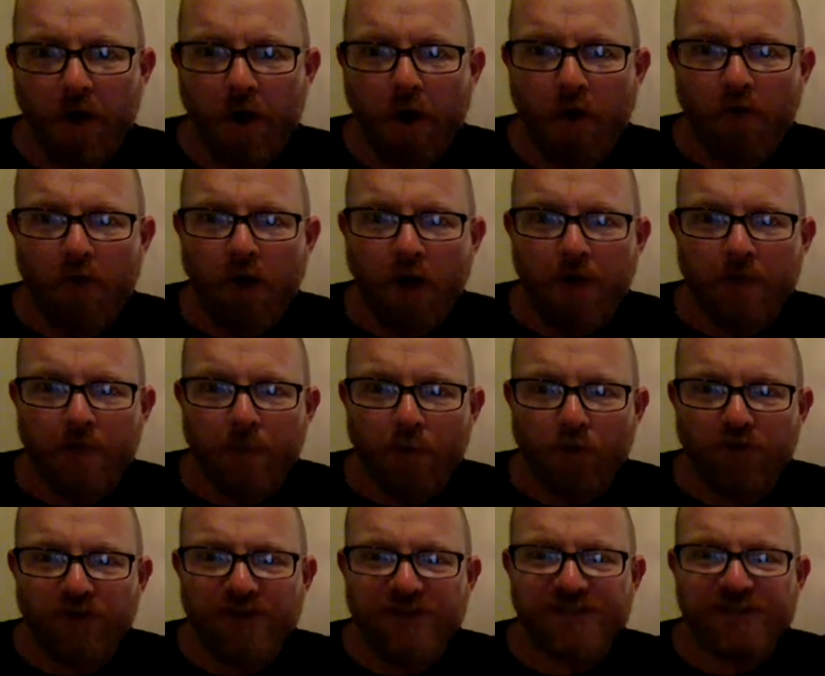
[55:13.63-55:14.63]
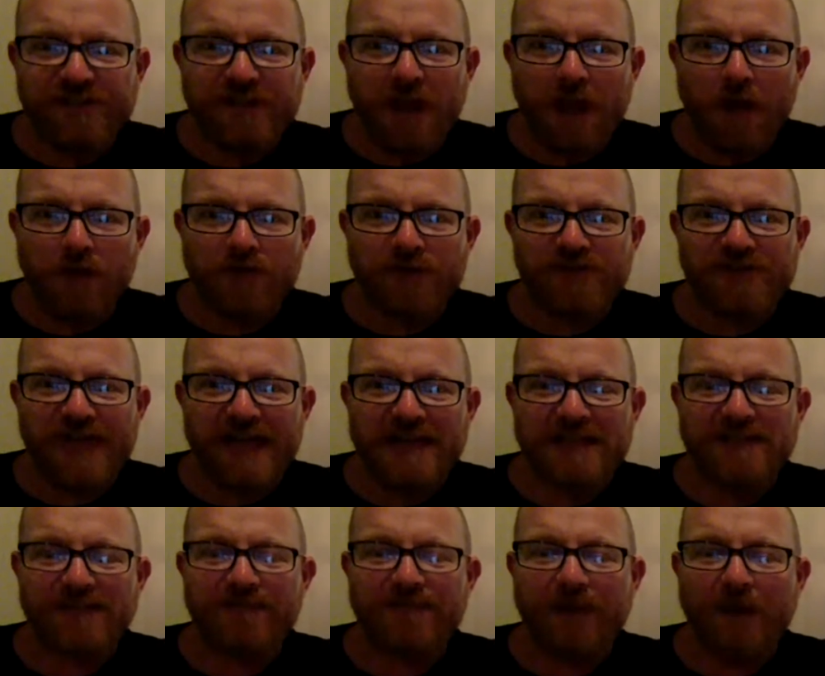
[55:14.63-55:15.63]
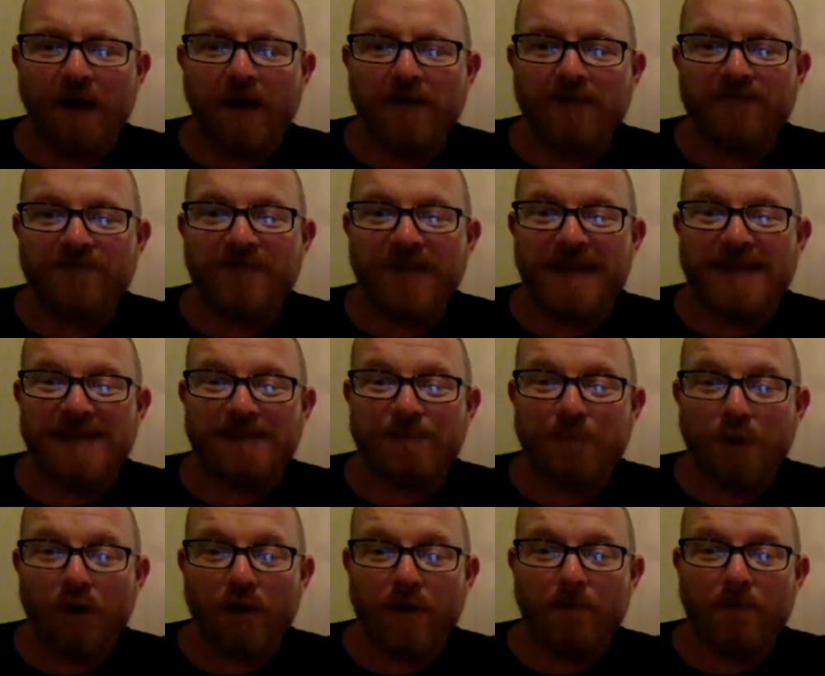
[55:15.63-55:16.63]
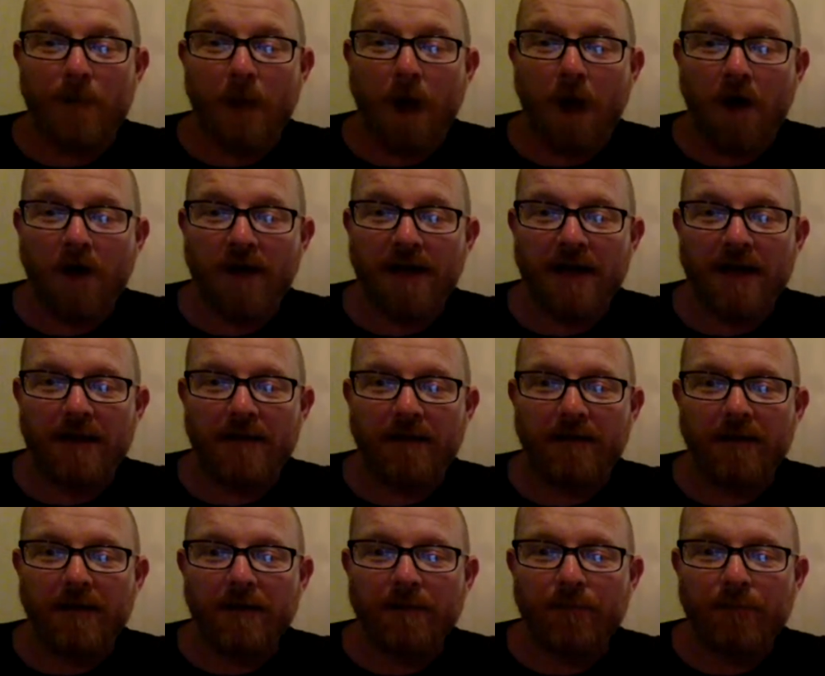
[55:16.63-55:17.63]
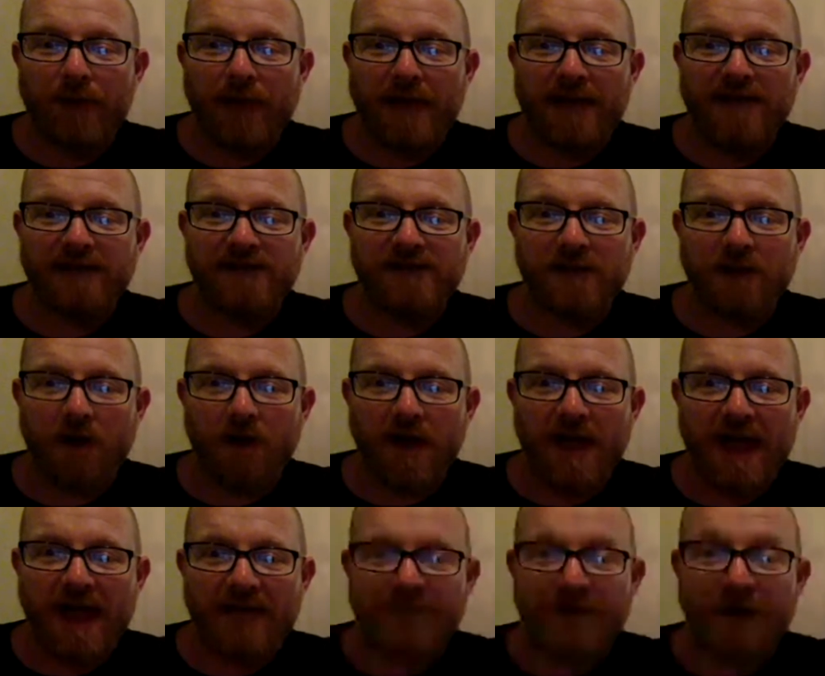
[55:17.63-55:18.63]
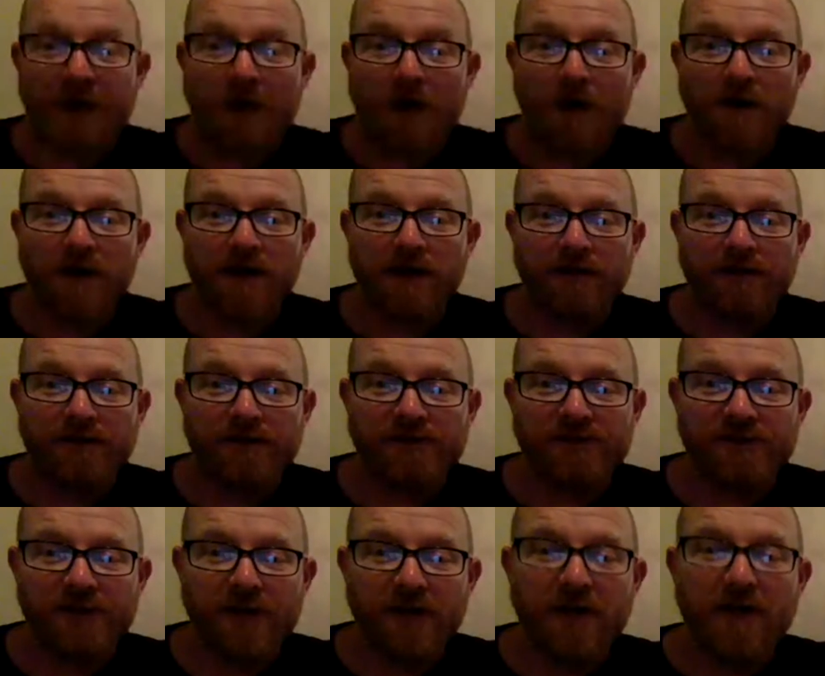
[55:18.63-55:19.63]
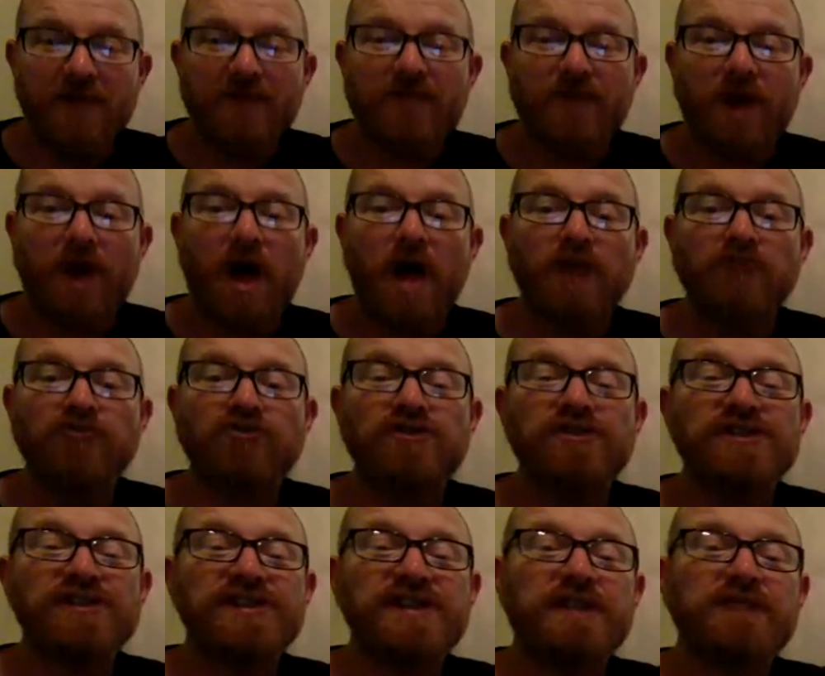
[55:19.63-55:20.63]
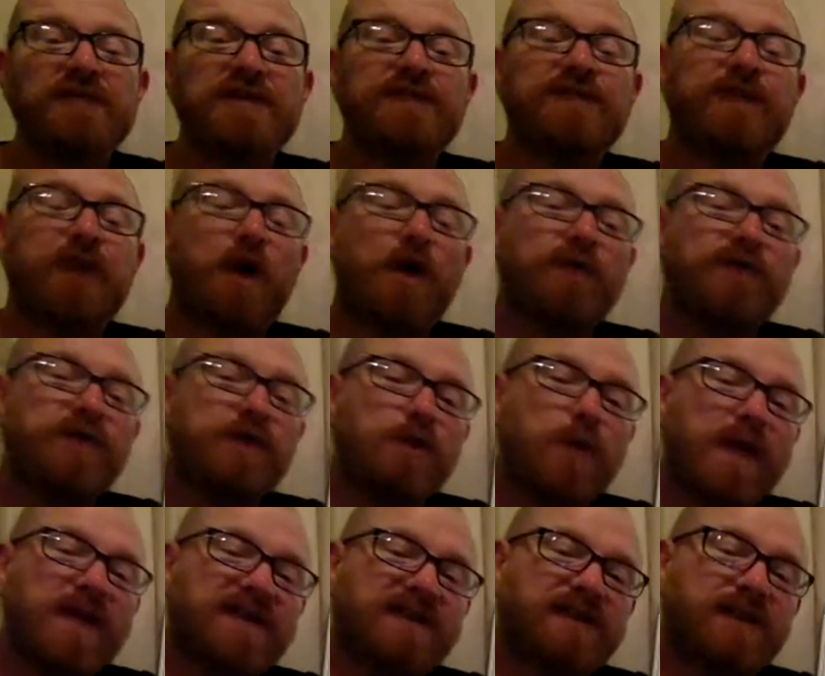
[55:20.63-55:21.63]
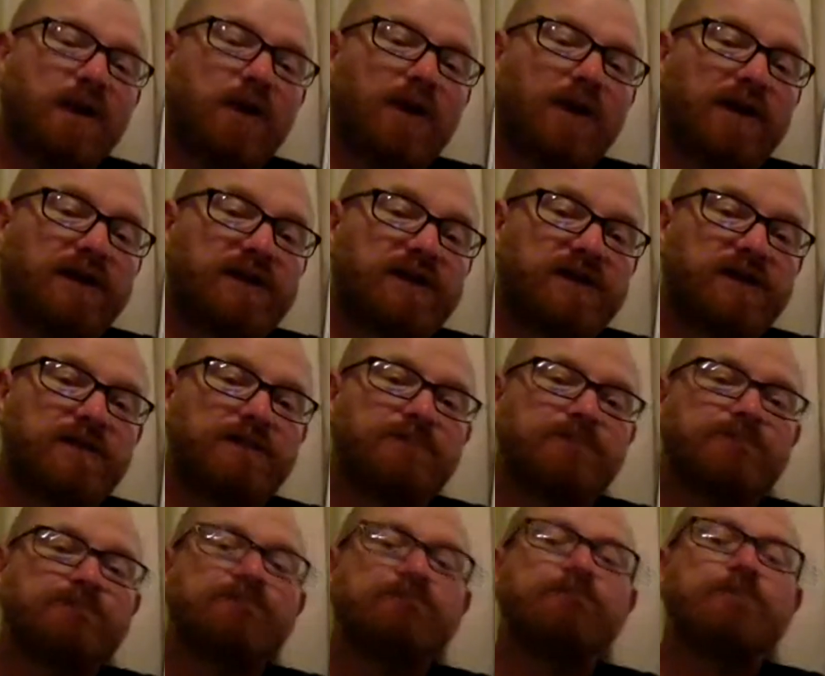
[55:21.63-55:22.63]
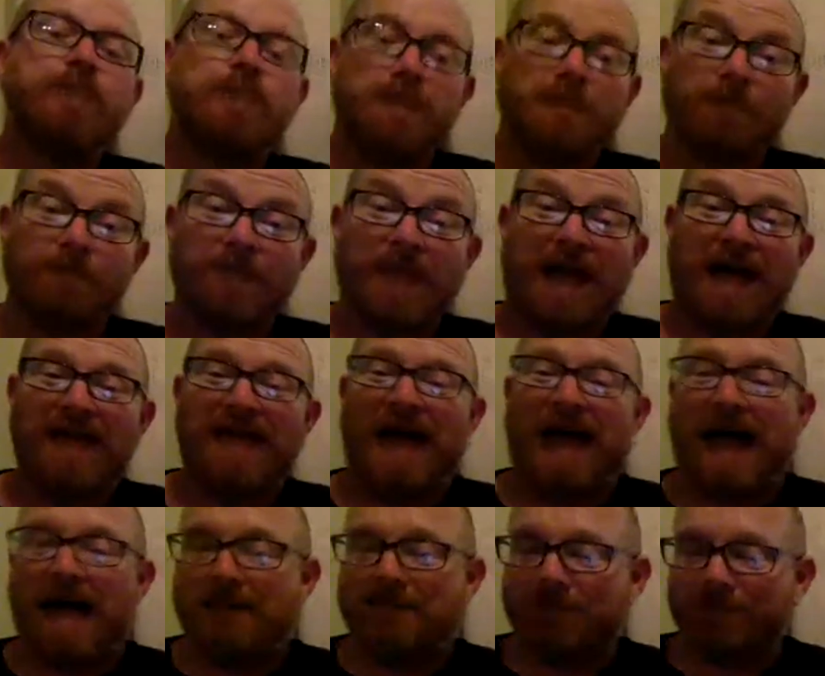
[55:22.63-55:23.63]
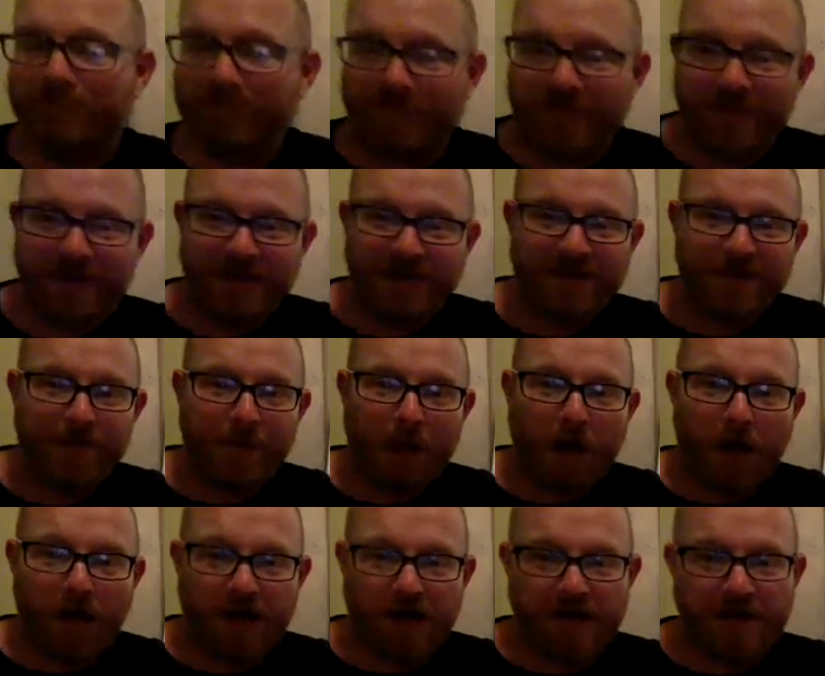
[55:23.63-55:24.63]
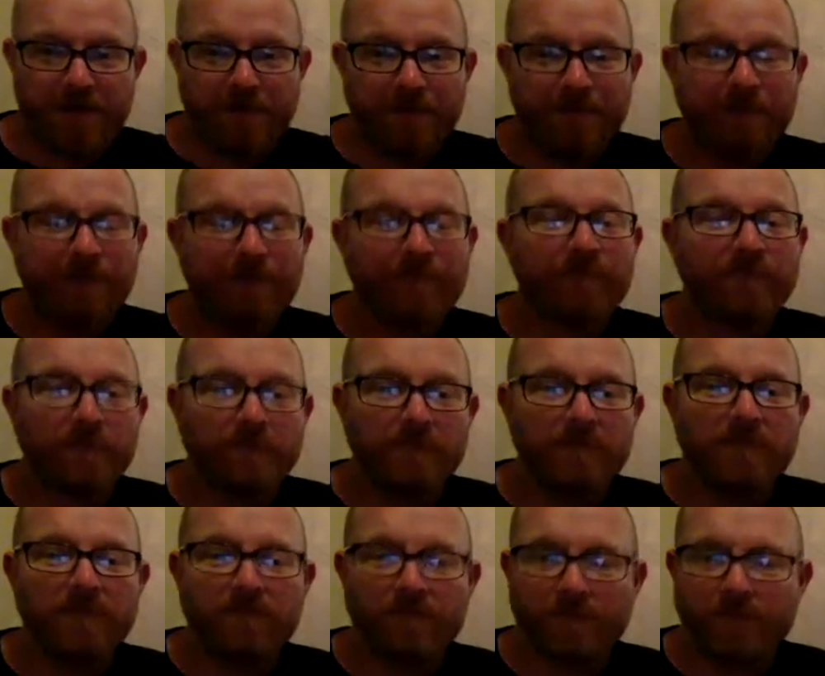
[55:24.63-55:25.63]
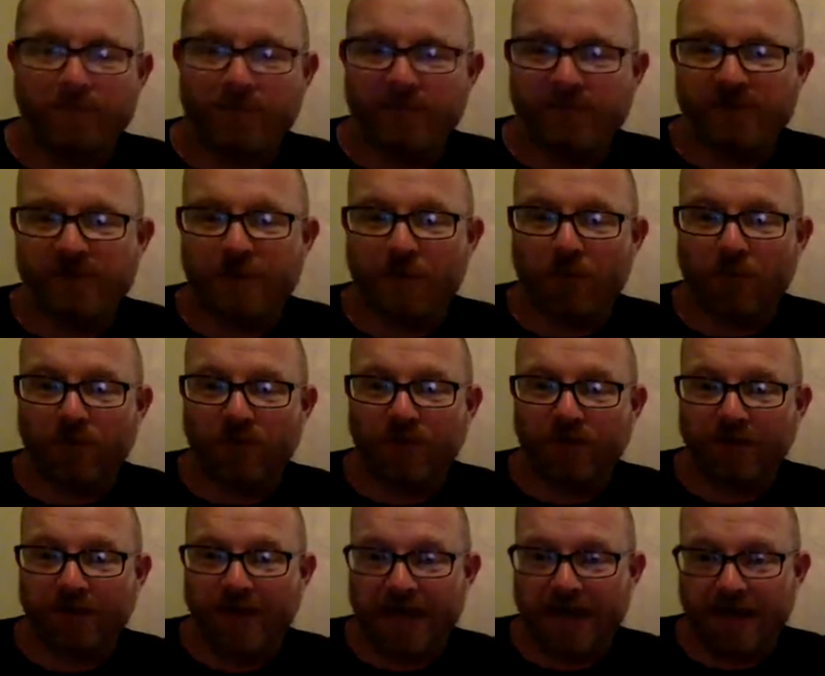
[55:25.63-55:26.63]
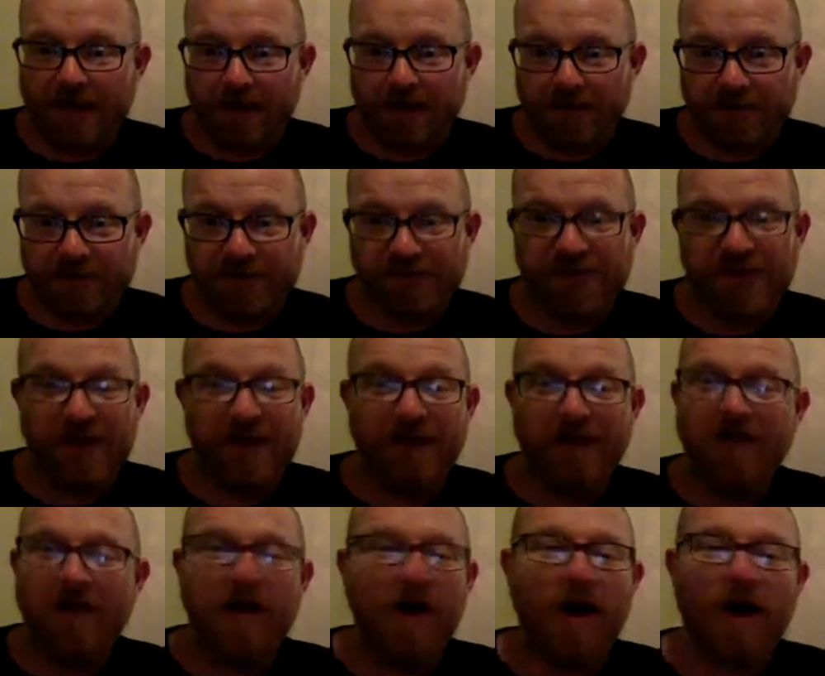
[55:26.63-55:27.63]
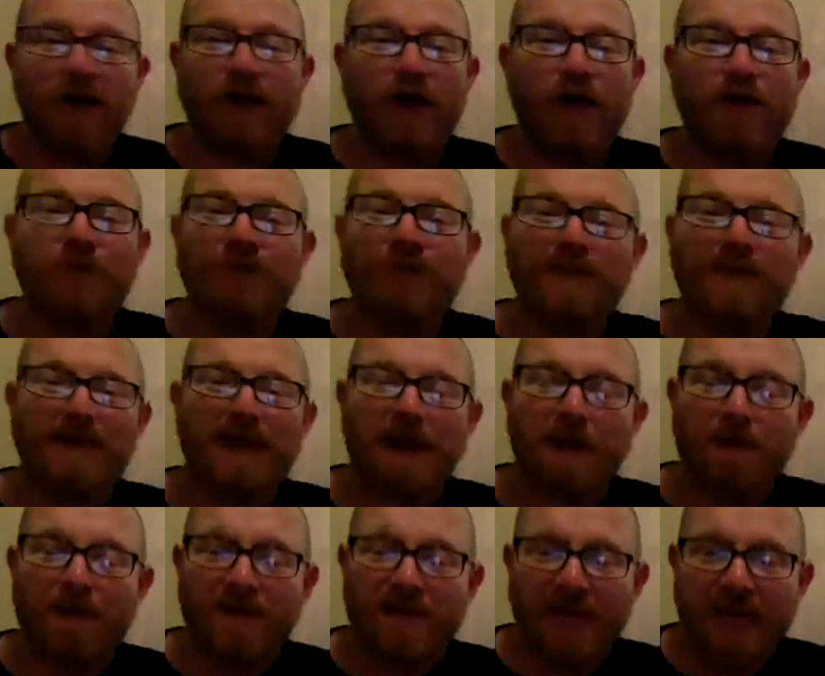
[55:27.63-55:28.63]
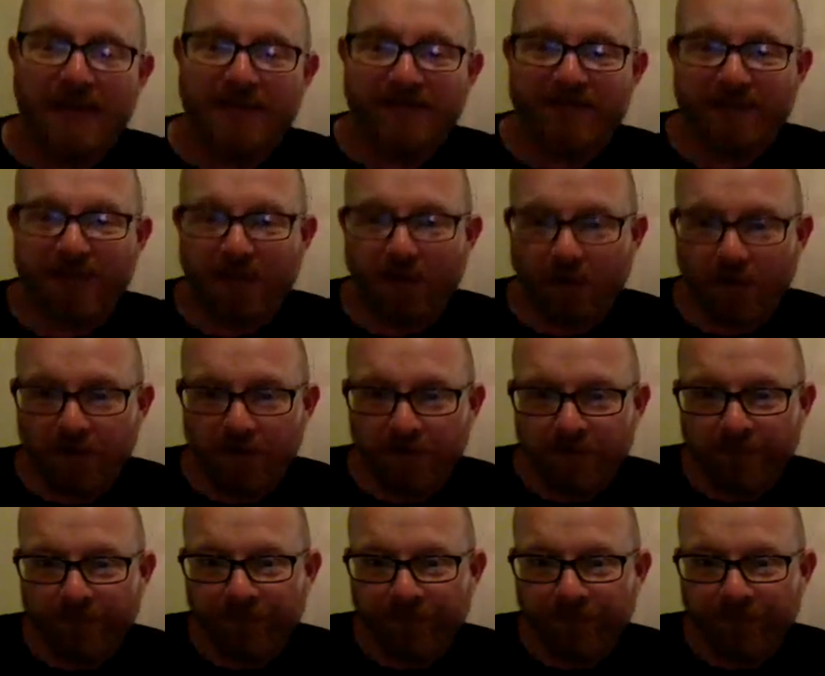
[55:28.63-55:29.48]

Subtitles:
All right, Mauricio says, Facebook Marketplace, I have Harkins for $175. Now that is a bargain. Someone should get that. I don't think they'll be there for long.